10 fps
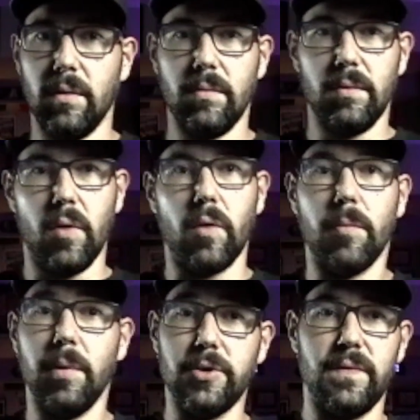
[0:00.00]
lower
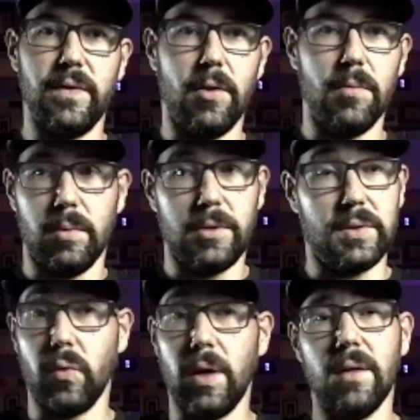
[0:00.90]
budget film, which is
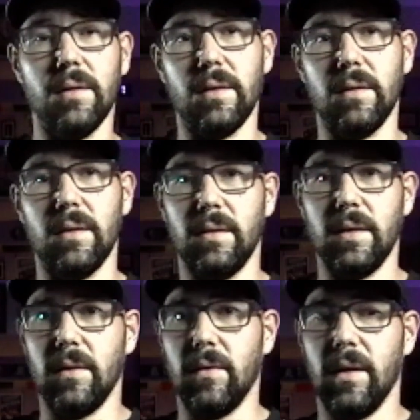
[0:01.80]
great.
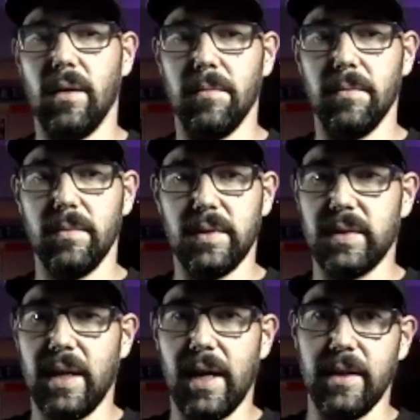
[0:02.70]
It's
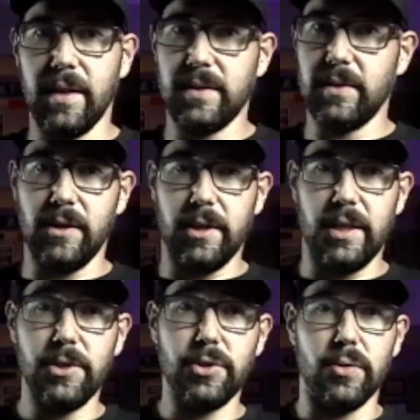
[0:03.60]
not necessarily an
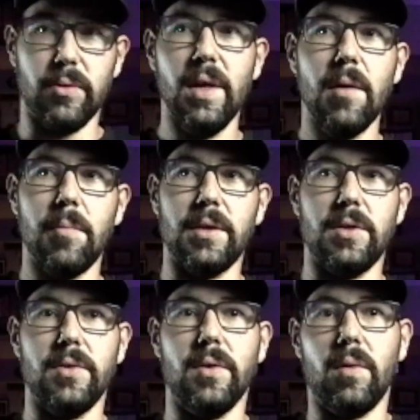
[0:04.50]
issue, but
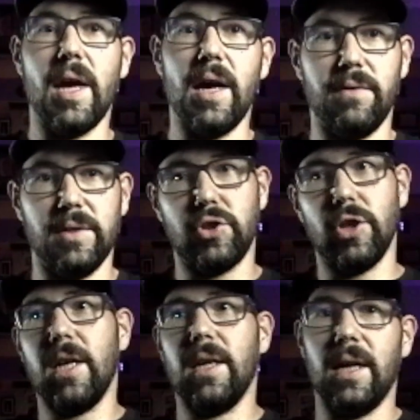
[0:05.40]
you don't have this
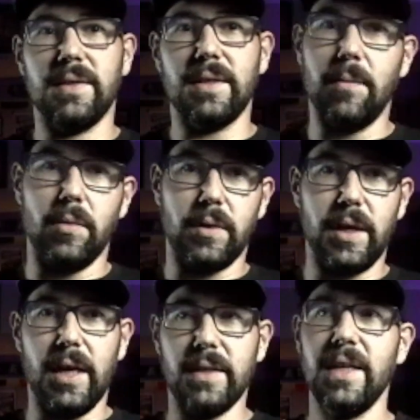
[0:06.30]
giant ensemble
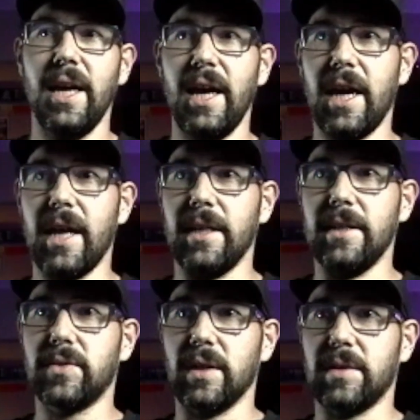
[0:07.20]
cast, and it
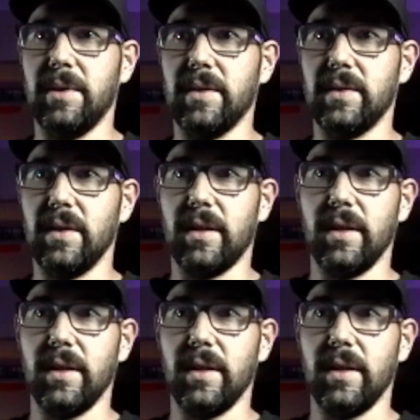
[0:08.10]
strikes me as like,